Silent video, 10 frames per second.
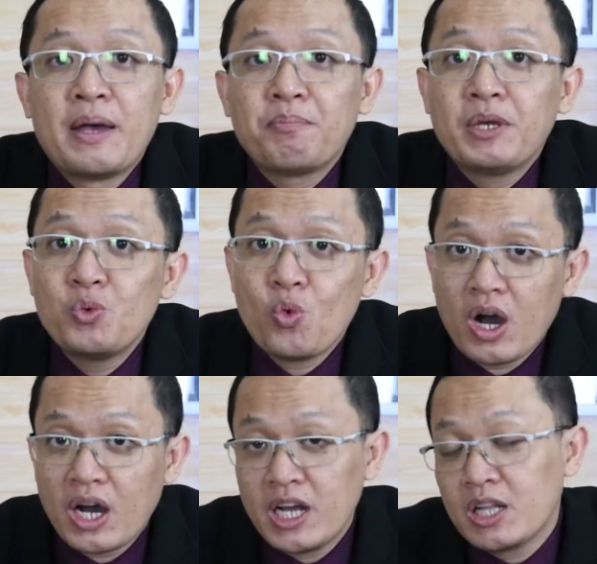
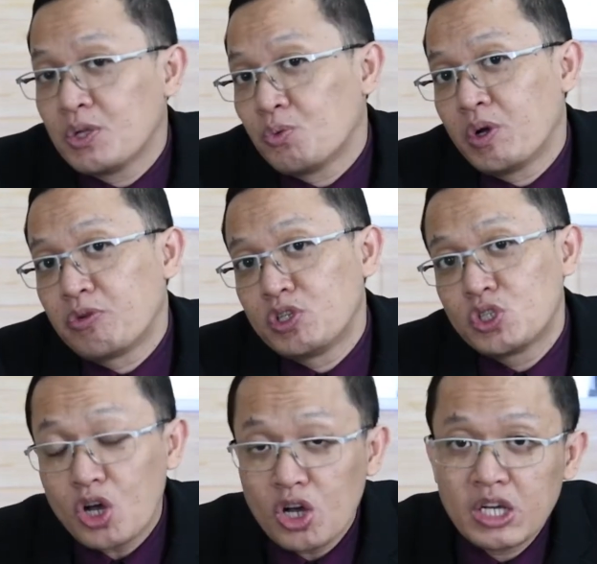Meanwhile, when we
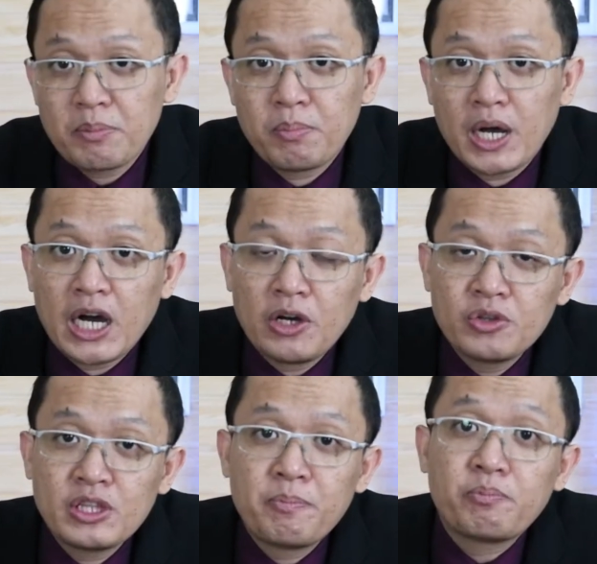talk
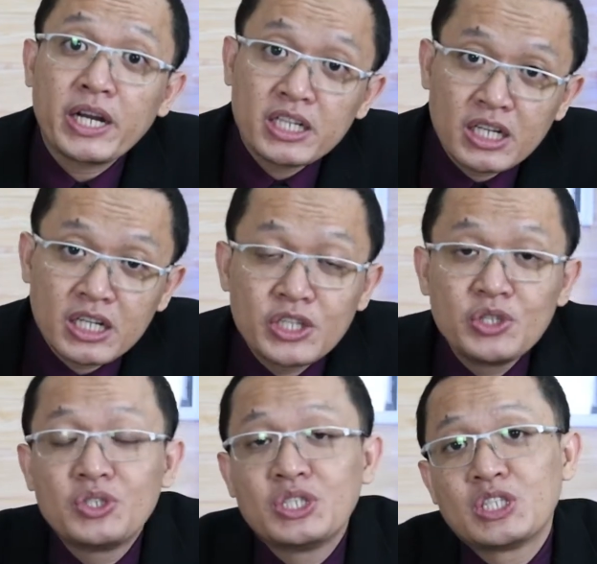about the practical
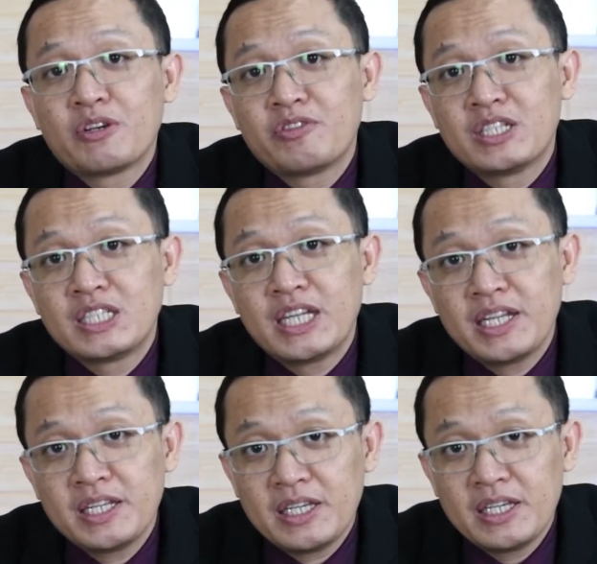uses of the
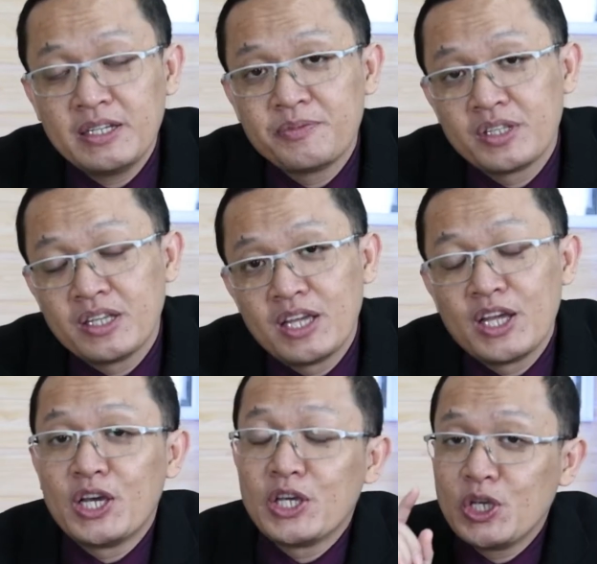study,
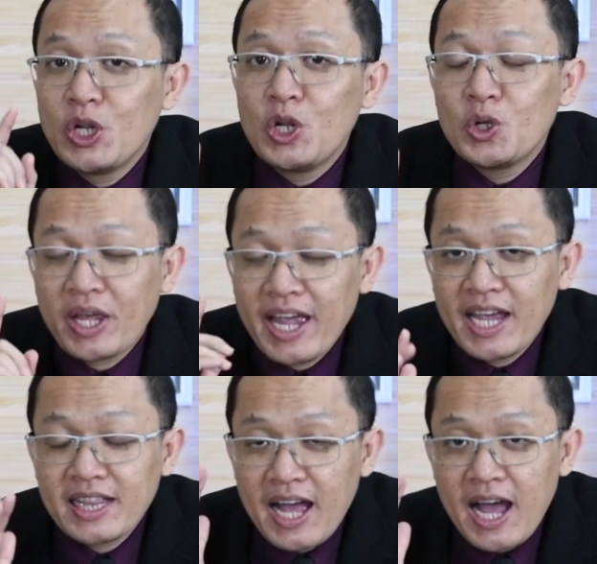you look
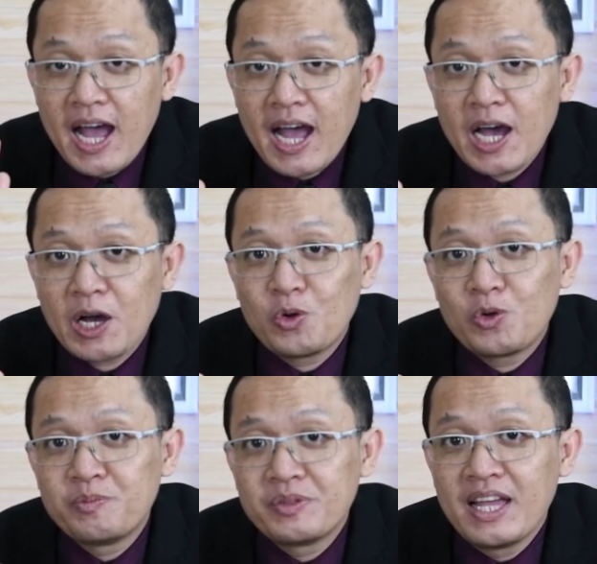at how
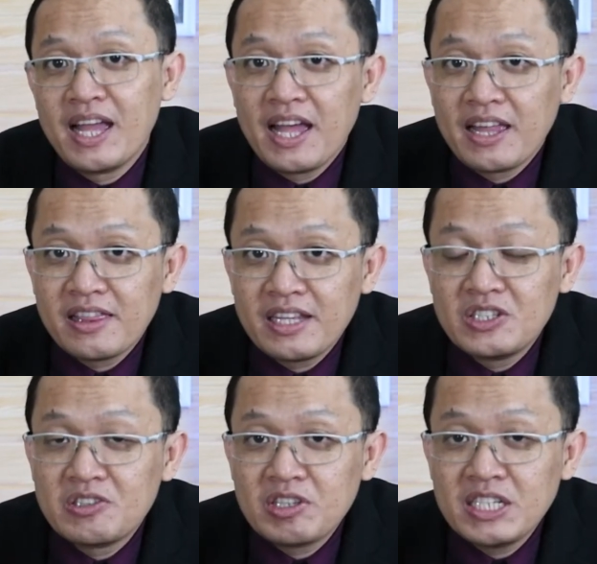
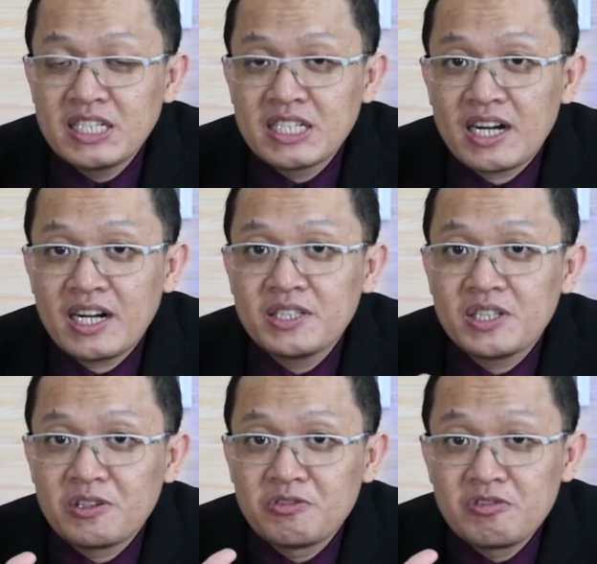this
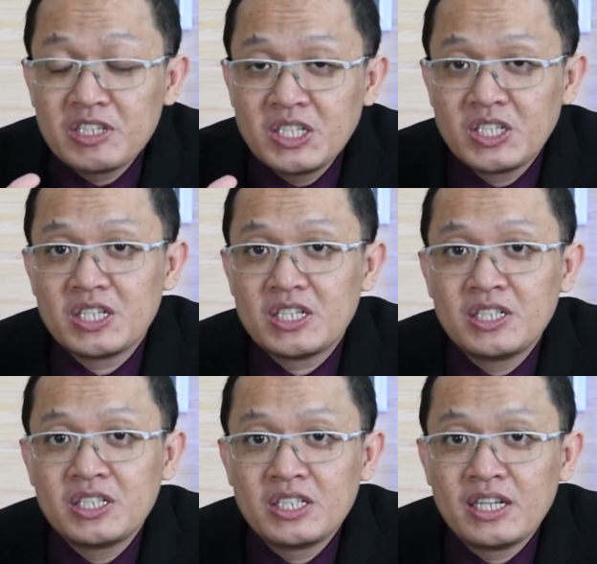result of
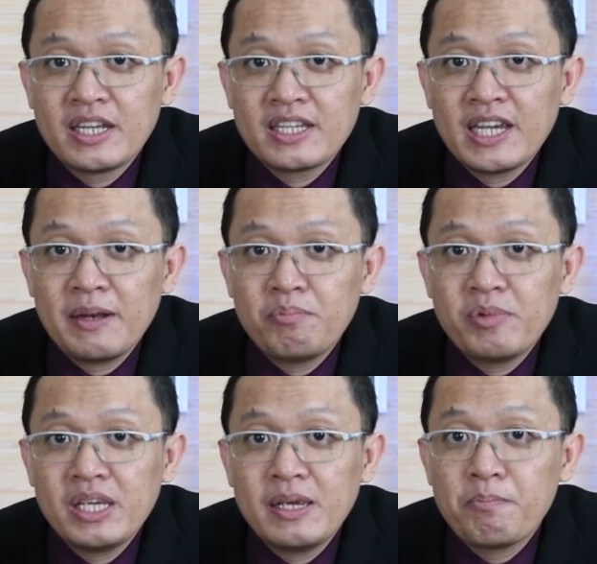research can
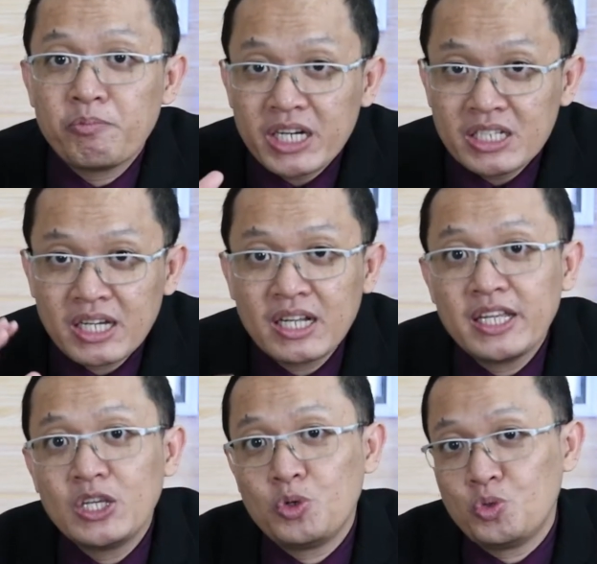be
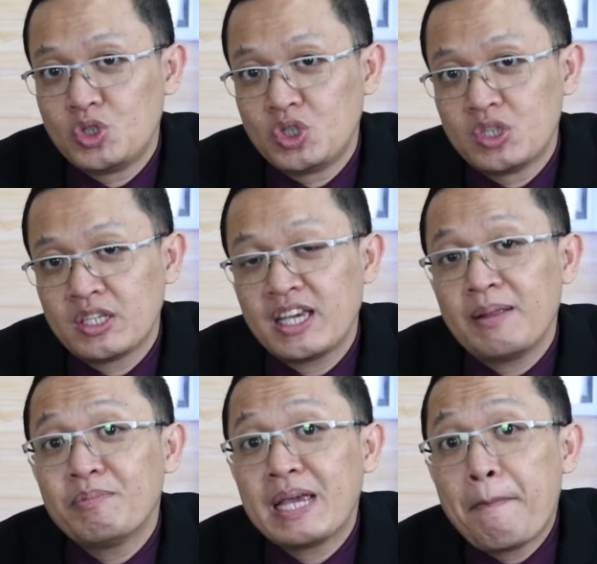practically used,
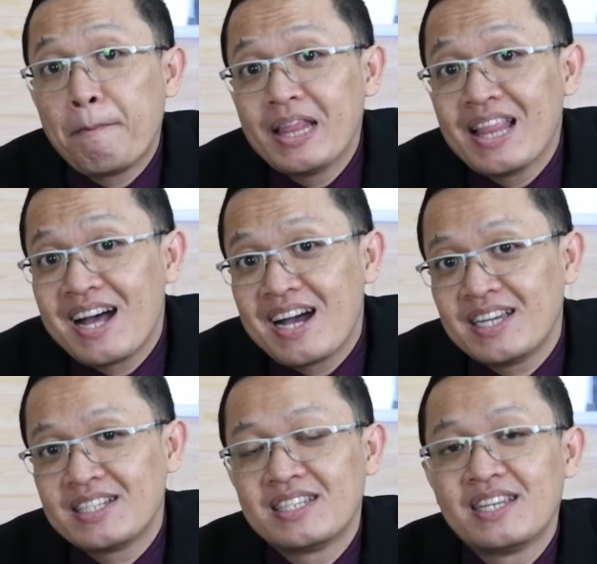can be applied